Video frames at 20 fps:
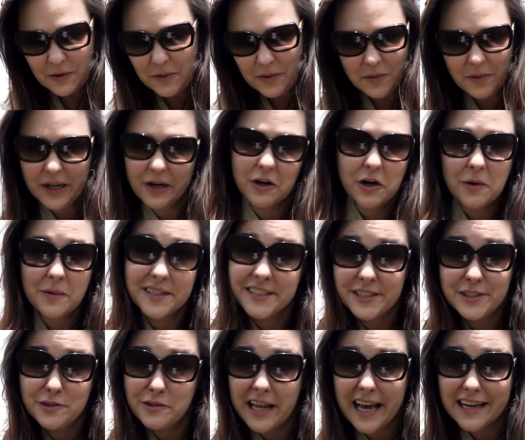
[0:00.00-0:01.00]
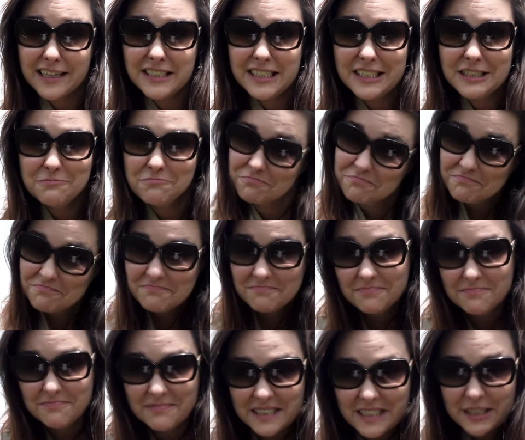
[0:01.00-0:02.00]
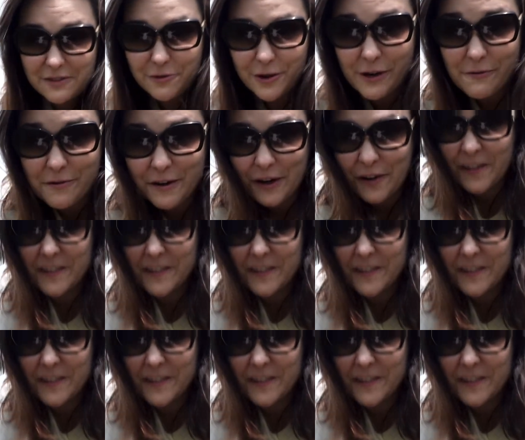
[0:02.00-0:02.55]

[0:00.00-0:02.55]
We don't know what to do next. Let's see if we can figure